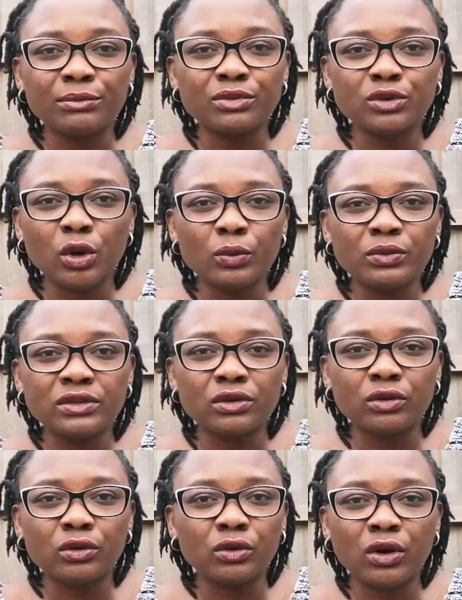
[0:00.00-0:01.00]
soaps
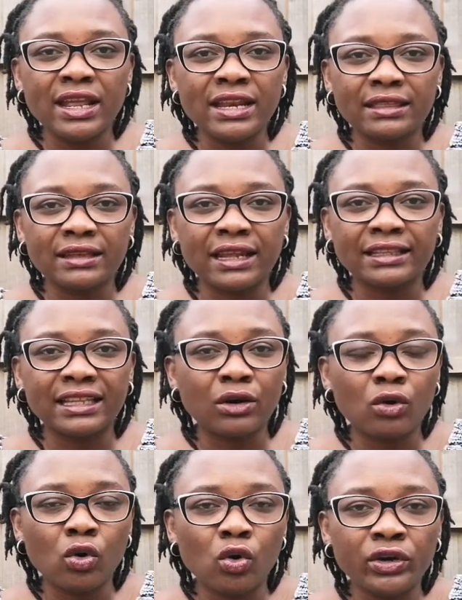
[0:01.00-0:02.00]
or anything like that,
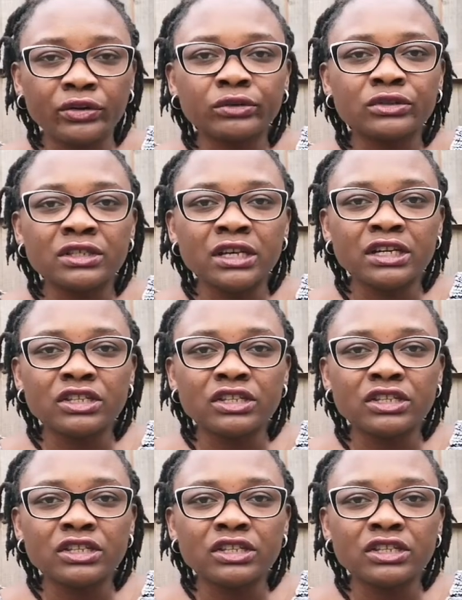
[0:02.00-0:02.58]
or oils,